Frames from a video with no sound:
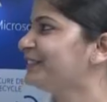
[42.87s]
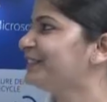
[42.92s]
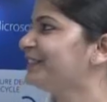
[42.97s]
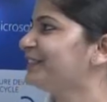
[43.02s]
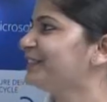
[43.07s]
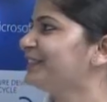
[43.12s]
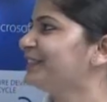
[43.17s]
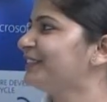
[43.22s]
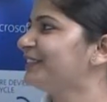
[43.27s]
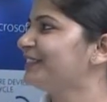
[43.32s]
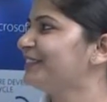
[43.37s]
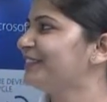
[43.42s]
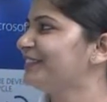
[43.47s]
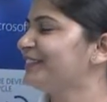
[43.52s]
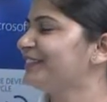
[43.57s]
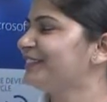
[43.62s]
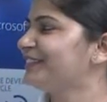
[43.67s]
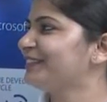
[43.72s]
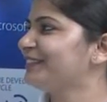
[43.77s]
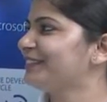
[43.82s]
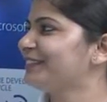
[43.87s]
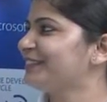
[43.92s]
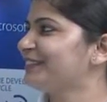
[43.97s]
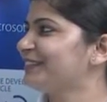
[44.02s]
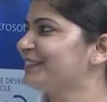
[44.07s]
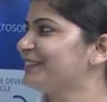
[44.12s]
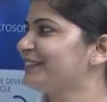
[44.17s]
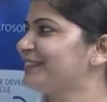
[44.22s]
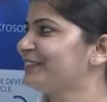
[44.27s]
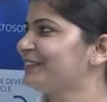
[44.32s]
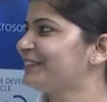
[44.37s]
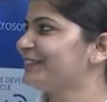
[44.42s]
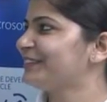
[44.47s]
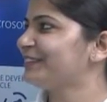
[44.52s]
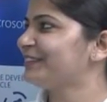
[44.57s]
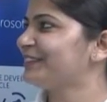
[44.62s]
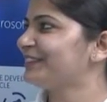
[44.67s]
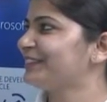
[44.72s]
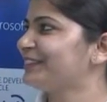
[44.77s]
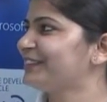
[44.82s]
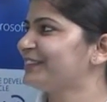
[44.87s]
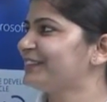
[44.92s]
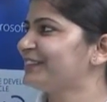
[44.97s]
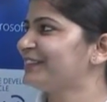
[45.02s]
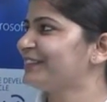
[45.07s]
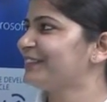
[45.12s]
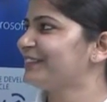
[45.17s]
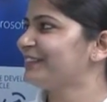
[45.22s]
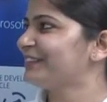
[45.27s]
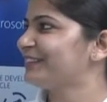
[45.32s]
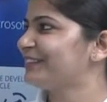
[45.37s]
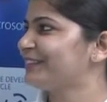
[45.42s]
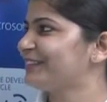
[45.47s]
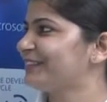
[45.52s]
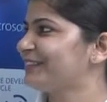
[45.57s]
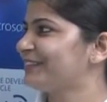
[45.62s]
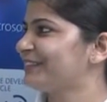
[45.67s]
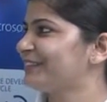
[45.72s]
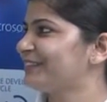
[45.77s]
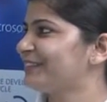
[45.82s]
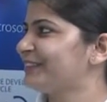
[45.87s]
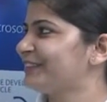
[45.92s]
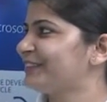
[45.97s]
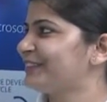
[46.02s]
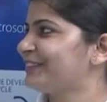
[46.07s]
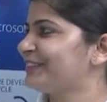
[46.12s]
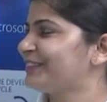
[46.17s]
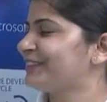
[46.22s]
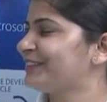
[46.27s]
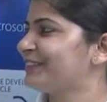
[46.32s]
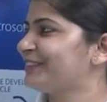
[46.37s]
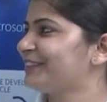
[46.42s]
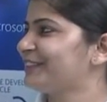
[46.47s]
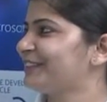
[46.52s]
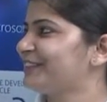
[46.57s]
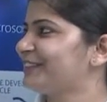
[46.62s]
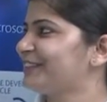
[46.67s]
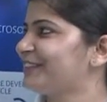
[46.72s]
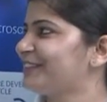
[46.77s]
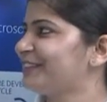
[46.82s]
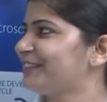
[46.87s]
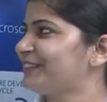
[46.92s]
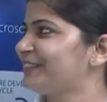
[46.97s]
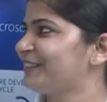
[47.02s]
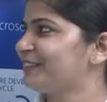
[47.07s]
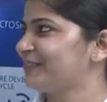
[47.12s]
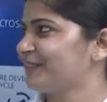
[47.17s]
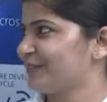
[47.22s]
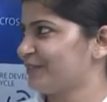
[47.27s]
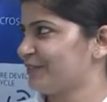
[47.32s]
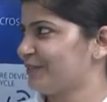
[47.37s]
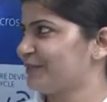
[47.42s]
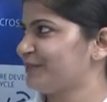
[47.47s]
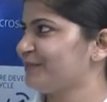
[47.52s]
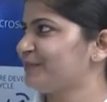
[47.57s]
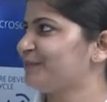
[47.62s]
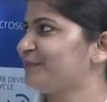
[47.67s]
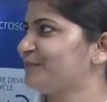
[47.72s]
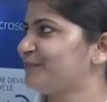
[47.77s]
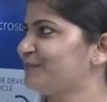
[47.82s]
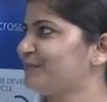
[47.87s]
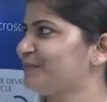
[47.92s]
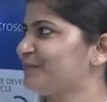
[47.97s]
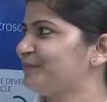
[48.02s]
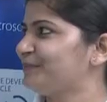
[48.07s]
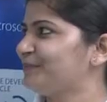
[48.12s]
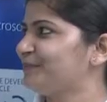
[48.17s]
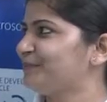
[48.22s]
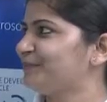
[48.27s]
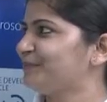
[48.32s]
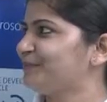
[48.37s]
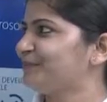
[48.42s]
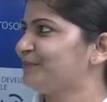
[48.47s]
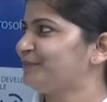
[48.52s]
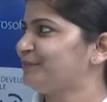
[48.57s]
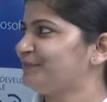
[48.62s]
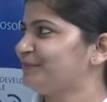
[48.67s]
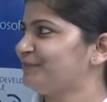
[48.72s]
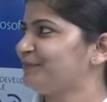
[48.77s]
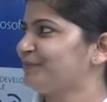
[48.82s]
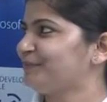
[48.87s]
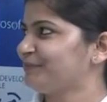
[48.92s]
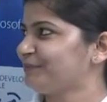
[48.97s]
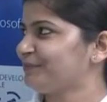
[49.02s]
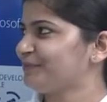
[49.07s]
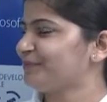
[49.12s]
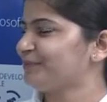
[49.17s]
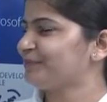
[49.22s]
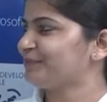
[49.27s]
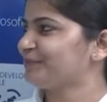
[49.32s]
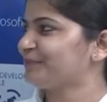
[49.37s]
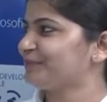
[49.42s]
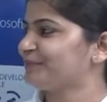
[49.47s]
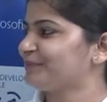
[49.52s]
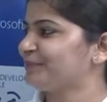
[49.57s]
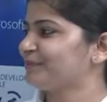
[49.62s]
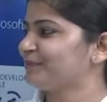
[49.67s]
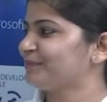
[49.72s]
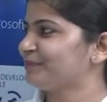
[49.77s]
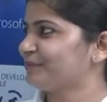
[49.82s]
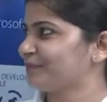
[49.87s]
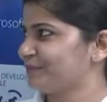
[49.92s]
(silent)